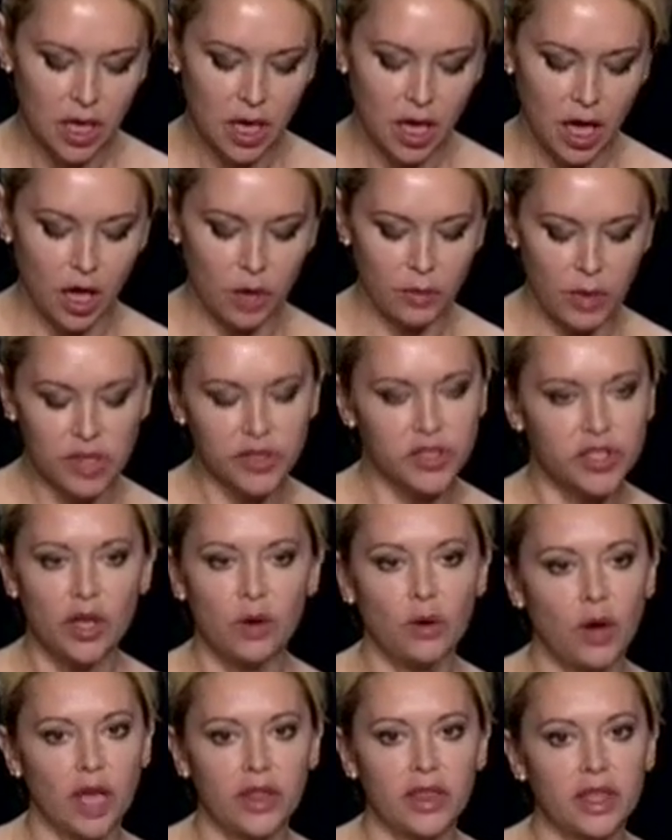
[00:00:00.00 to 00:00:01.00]
And
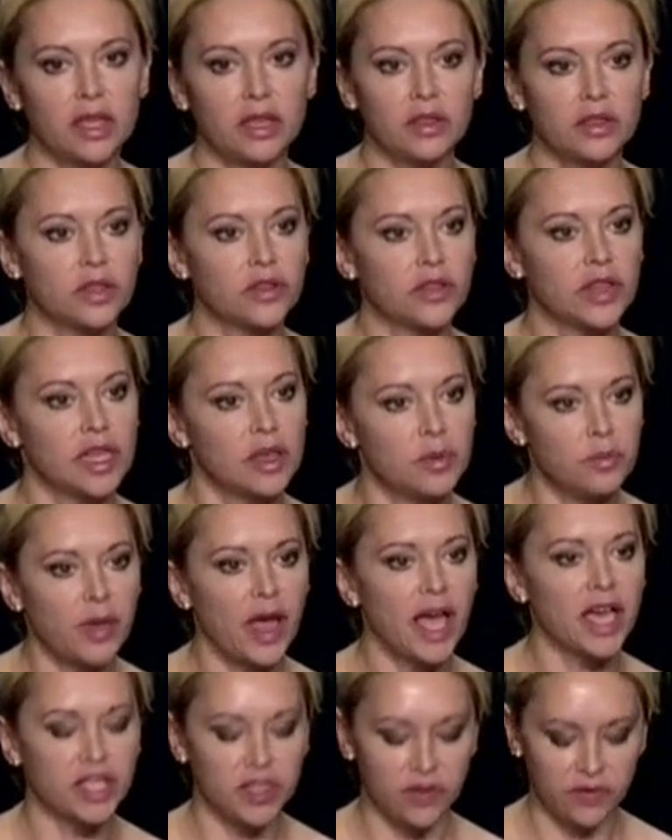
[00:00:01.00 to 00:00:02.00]
so I think that the impact of